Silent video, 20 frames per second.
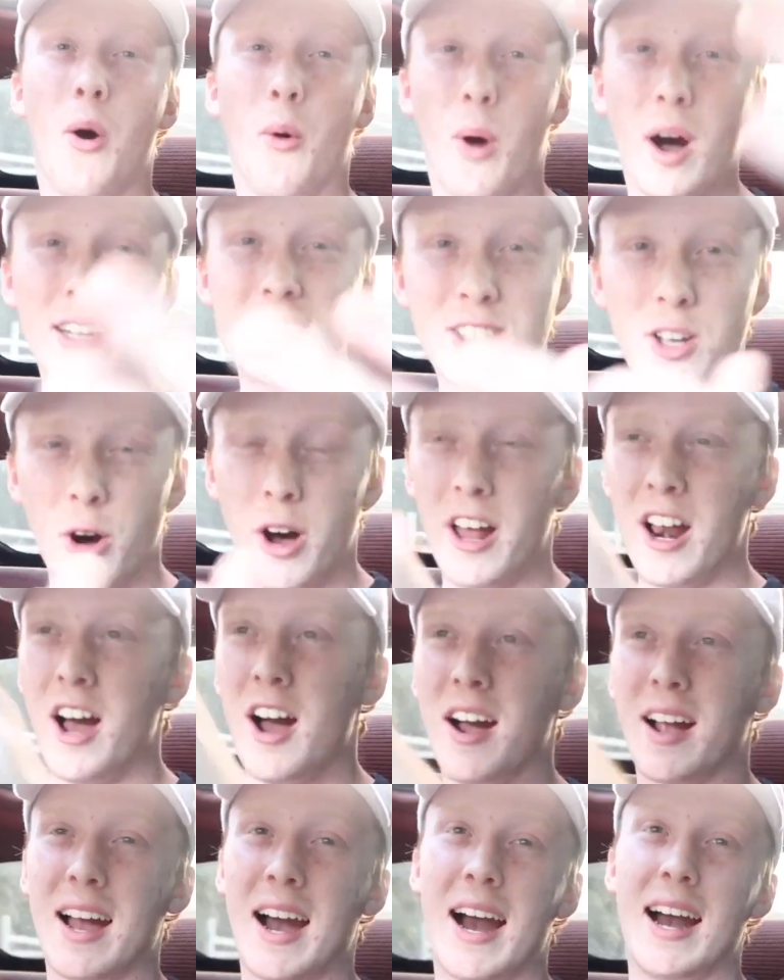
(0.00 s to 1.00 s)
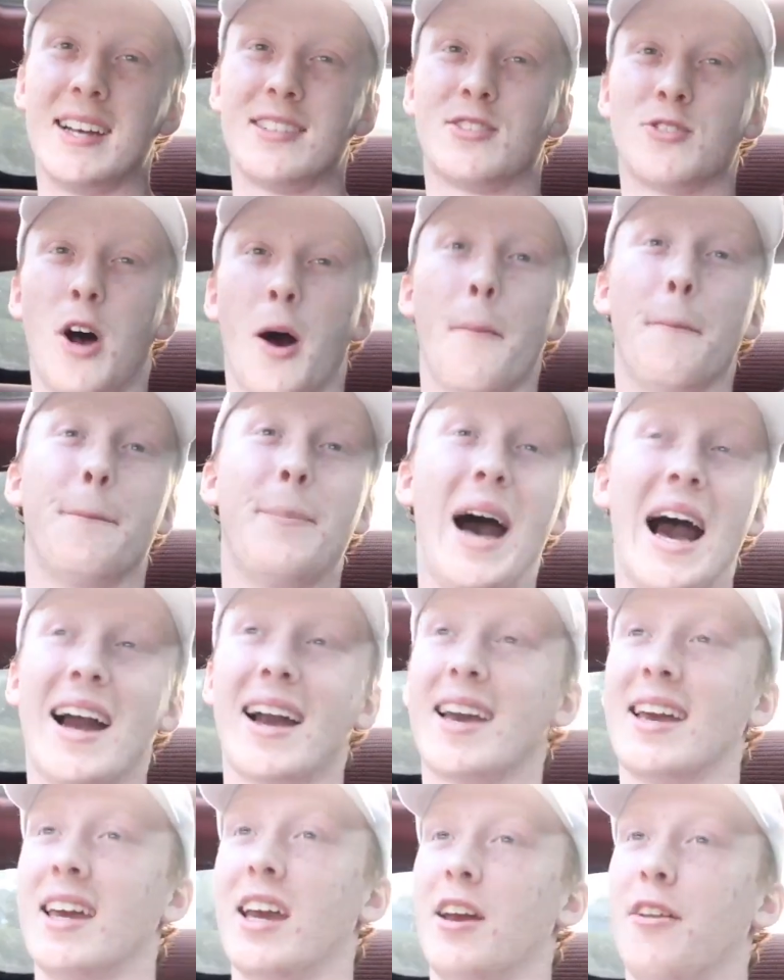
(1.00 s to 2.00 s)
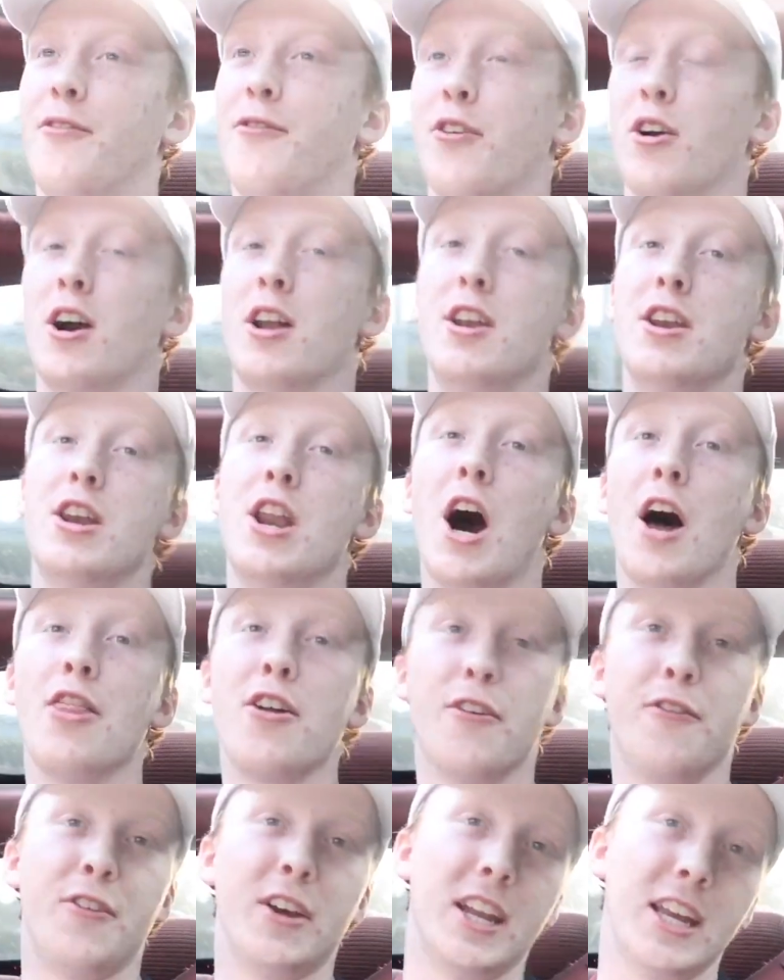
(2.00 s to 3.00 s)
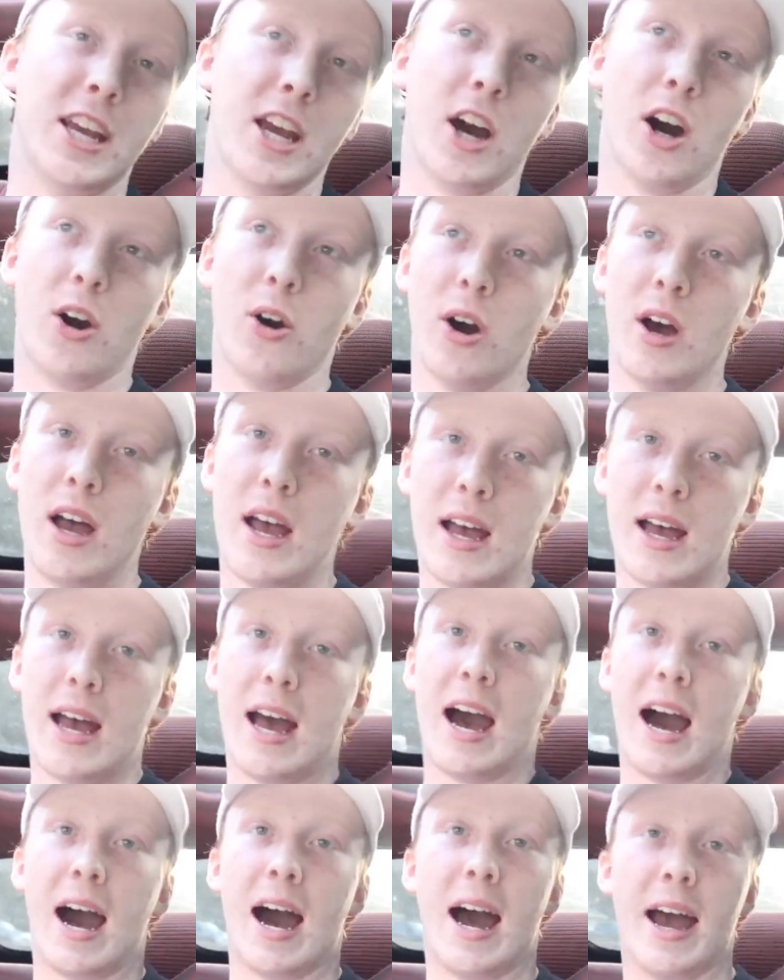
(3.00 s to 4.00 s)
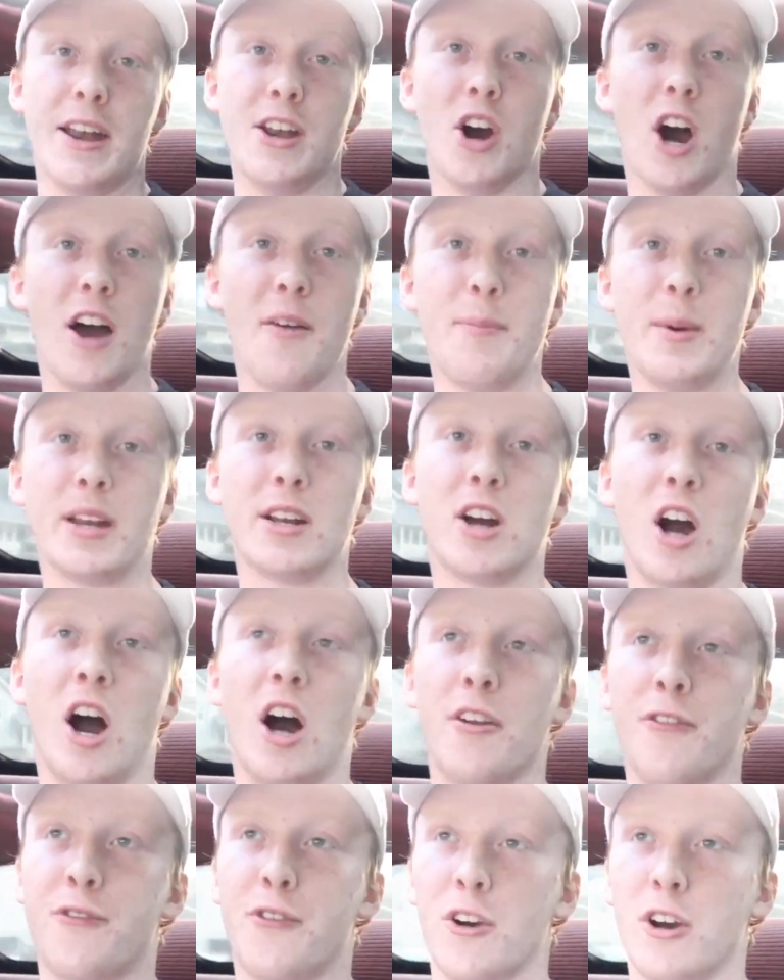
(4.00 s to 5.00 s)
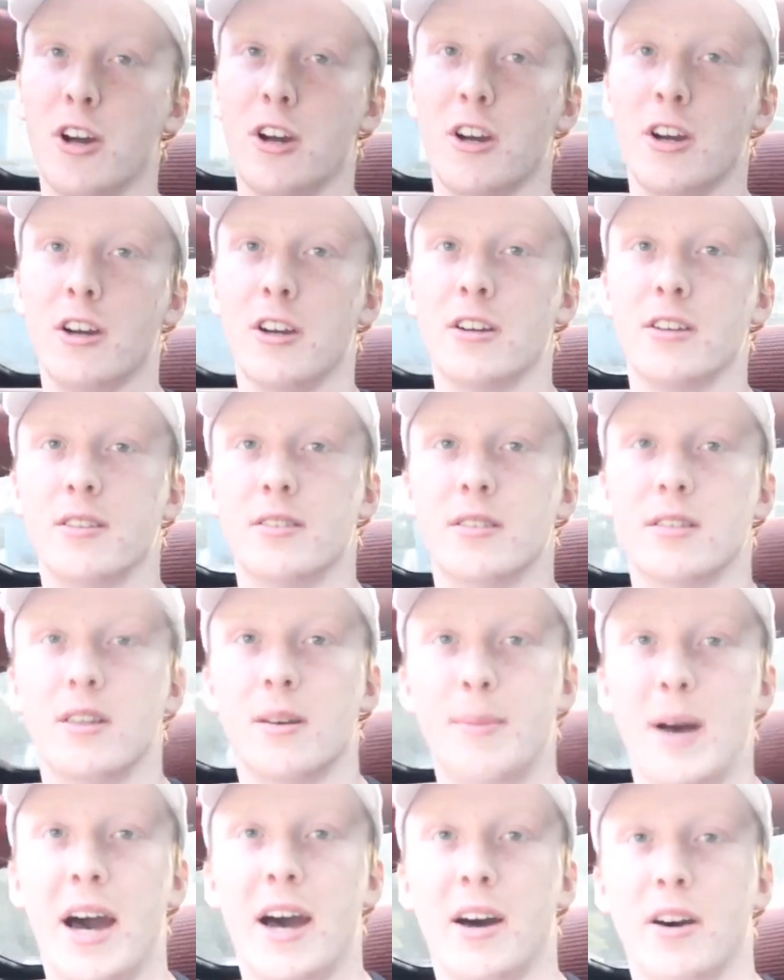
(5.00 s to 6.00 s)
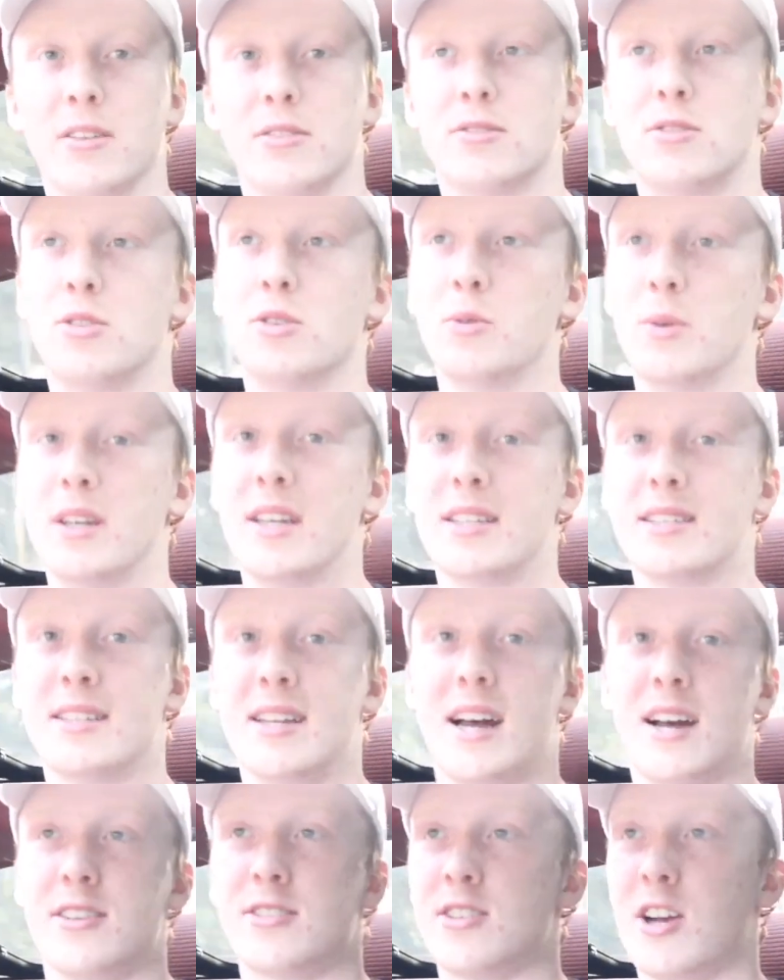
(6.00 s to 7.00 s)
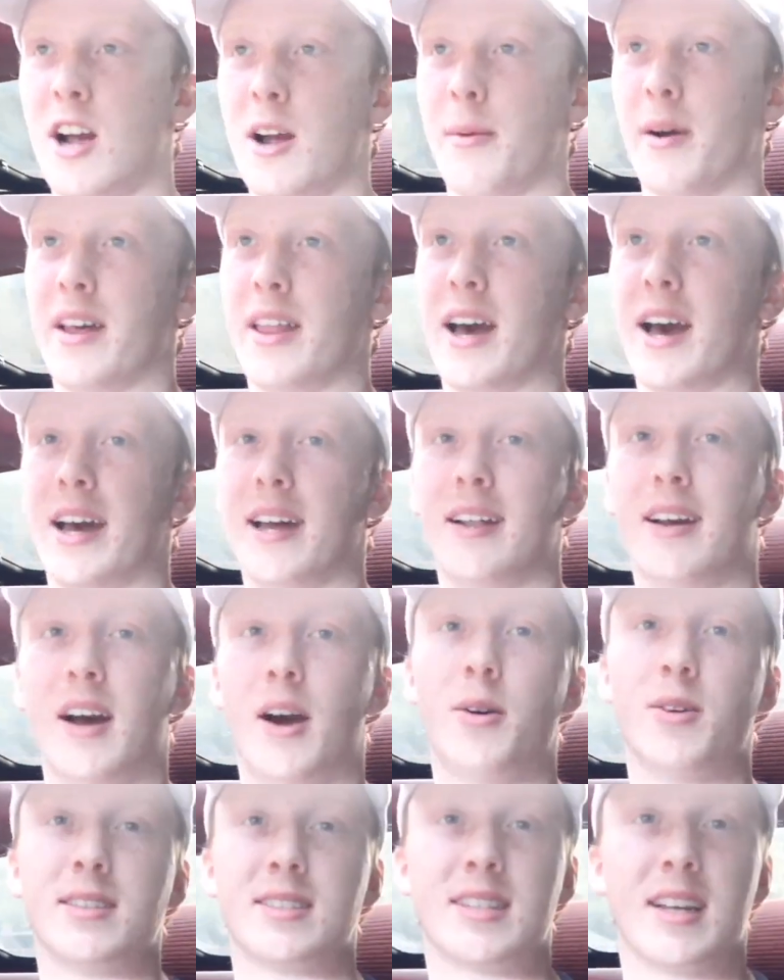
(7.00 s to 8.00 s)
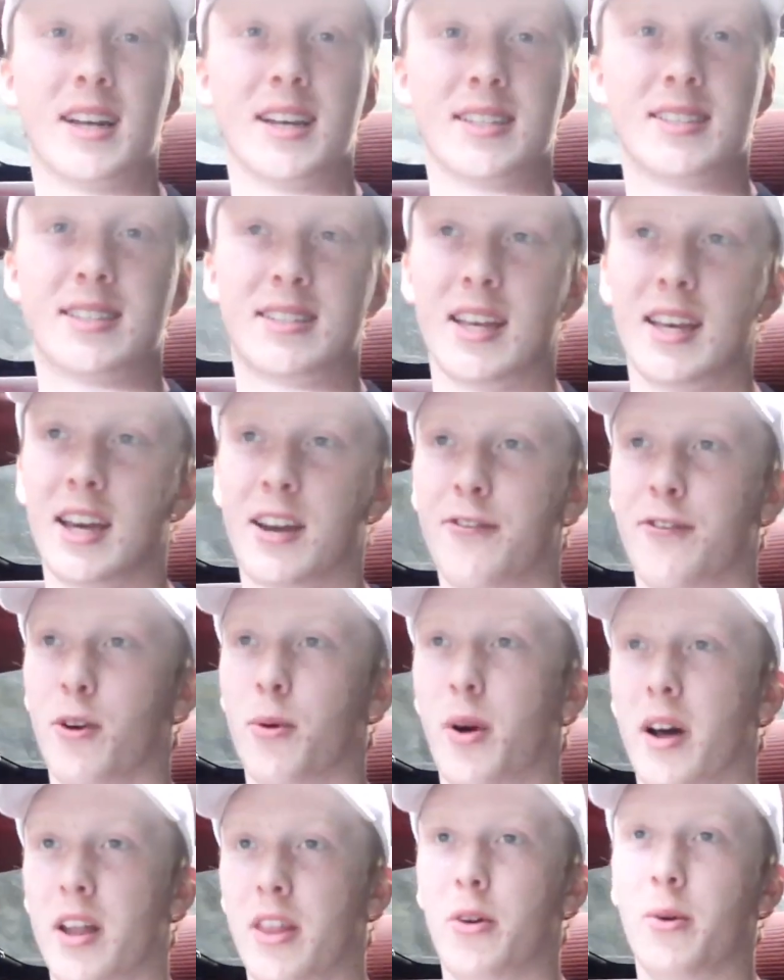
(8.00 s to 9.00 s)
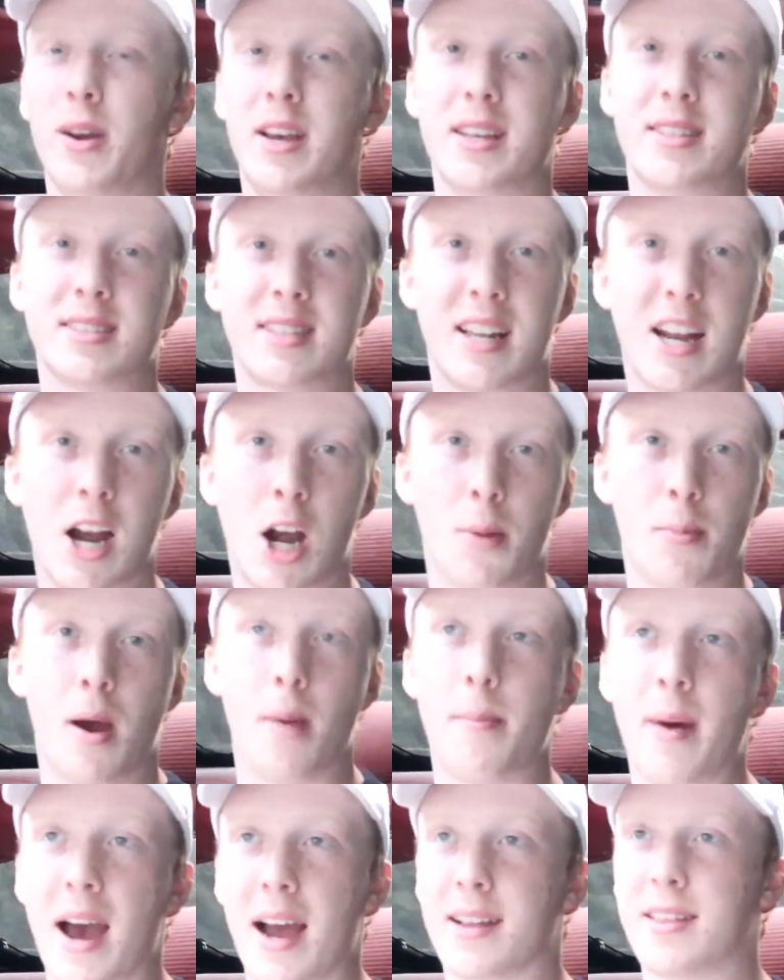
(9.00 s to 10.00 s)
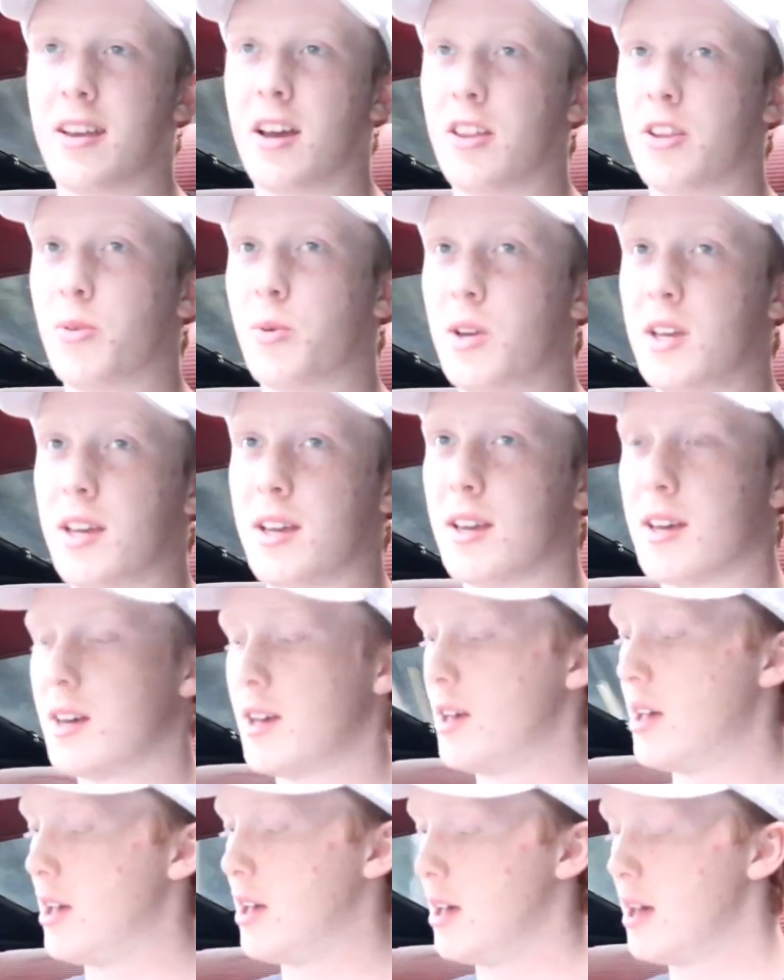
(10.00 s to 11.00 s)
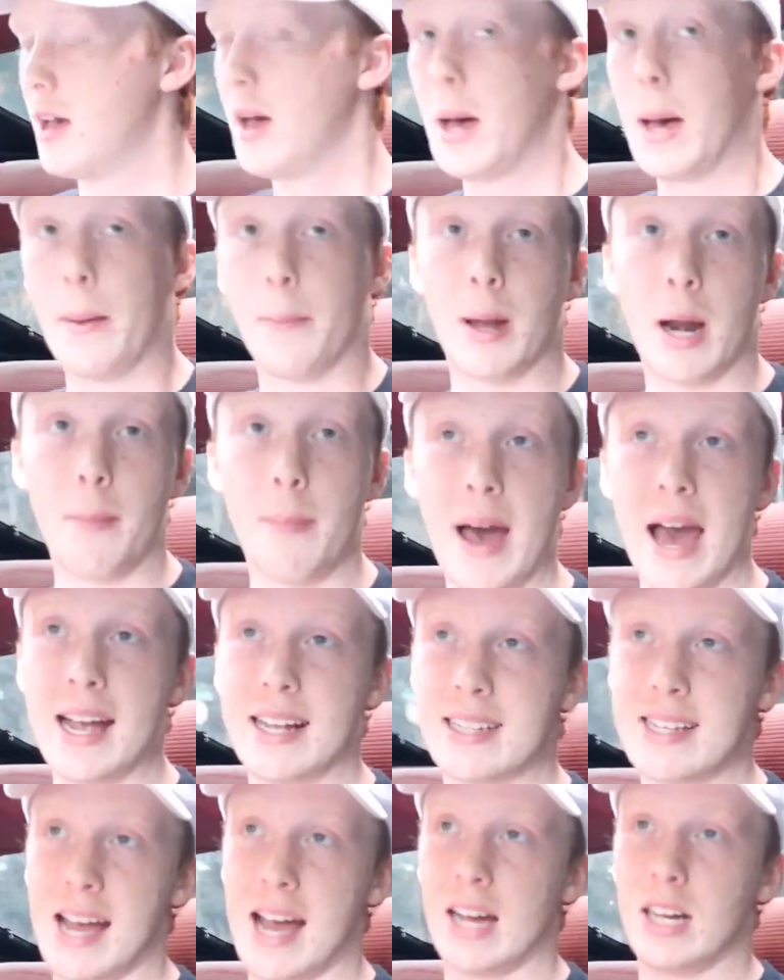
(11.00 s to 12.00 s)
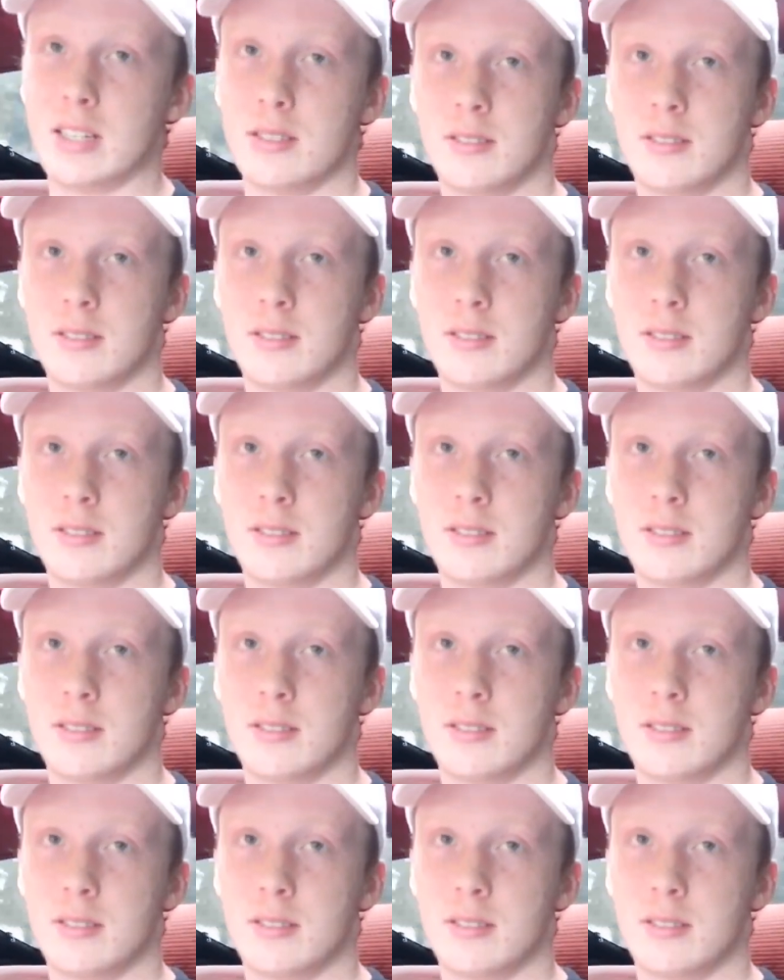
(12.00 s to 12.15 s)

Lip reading: What's going on, guys? So I'm back again for another video. I know I've been gone for about 2 weeks now. Sorry about that. I was sick for one of the weeks, then I hurt my back the other week. But I'm back now.